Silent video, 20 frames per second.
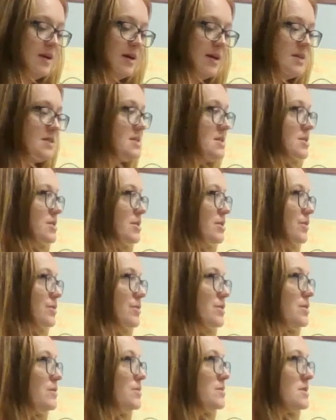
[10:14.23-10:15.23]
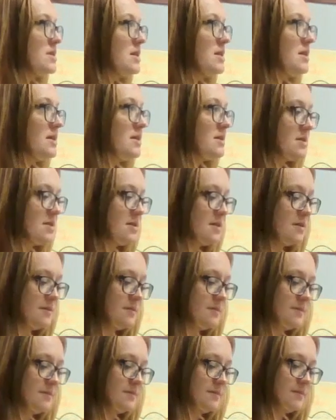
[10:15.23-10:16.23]
I still don't see it.
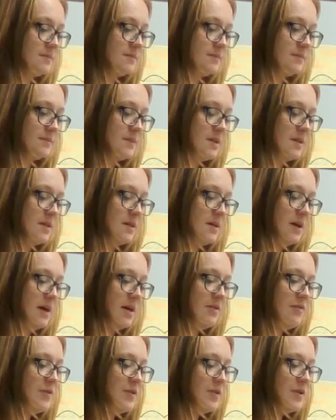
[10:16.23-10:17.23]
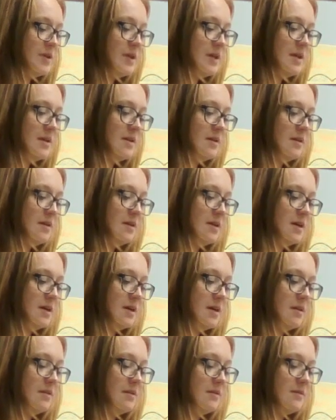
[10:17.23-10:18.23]
I fall in
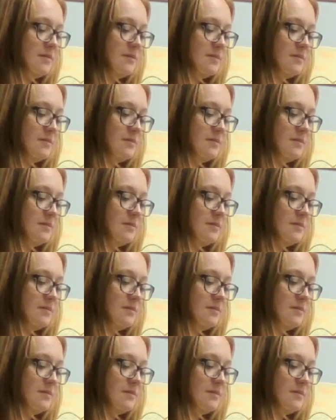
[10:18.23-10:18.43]
again.